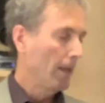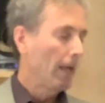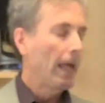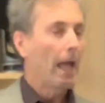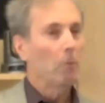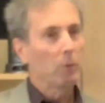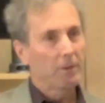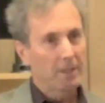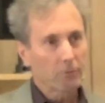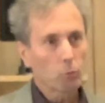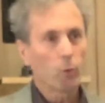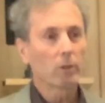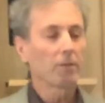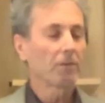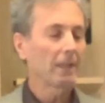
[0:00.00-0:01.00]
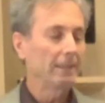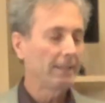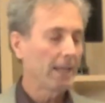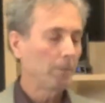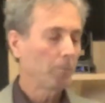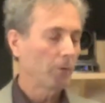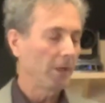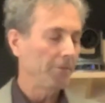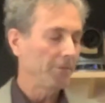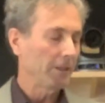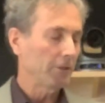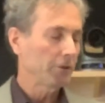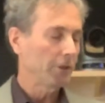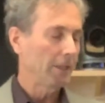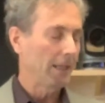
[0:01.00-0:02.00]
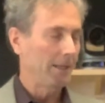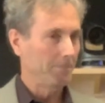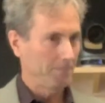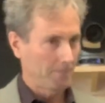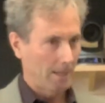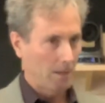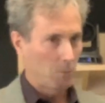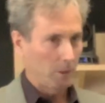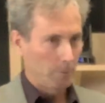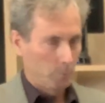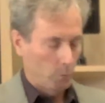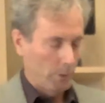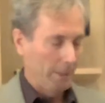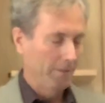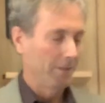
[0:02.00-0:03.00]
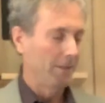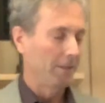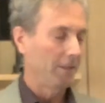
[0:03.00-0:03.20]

And with this work of contemporary fiction, then, I want to bring